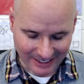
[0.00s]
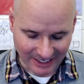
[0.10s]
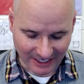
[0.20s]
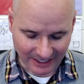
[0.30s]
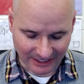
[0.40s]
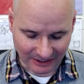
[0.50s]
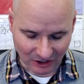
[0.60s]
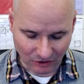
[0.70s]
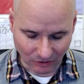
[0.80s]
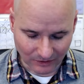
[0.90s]
and
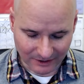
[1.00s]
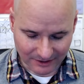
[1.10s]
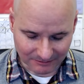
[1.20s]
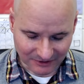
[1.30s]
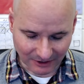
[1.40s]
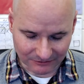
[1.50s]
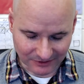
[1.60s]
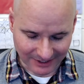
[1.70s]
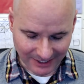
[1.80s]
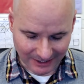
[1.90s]
go there themselves
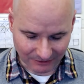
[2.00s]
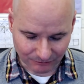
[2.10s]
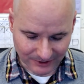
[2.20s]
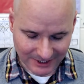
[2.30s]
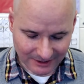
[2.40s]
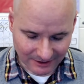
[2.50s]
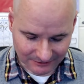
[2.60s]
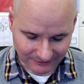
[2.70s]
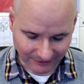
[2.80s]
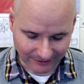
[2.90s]
and read
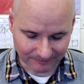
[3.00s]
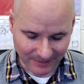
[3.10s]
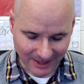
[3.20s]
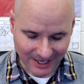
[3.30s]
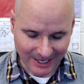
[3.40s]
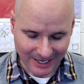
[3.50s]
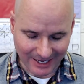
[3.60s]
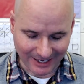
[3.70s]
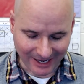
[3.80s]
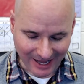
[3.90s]
this psalm
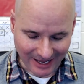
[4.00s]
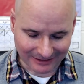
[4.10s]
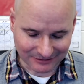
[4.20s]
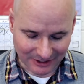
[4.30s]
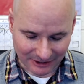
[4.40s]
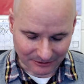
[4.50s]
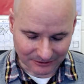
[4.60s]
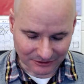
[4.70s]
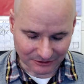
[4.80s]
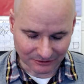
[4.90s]
and ask you
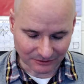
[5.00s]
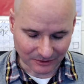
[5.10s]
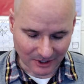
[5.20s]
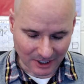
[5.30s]
to